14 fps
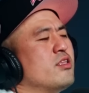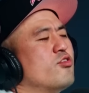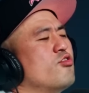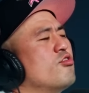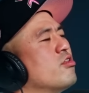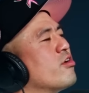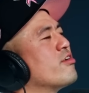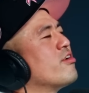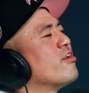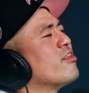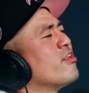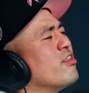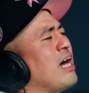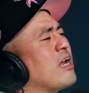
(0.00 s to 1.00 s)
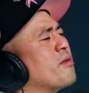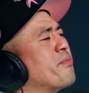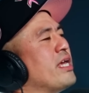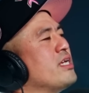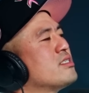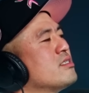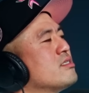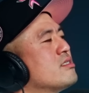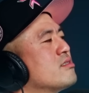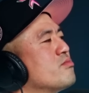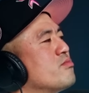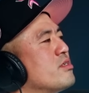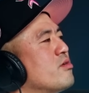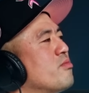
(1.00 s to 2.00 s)
And do I you learn to, a lot of
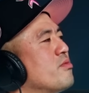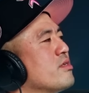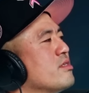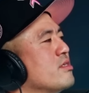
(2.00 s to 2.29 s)
patience when nobody?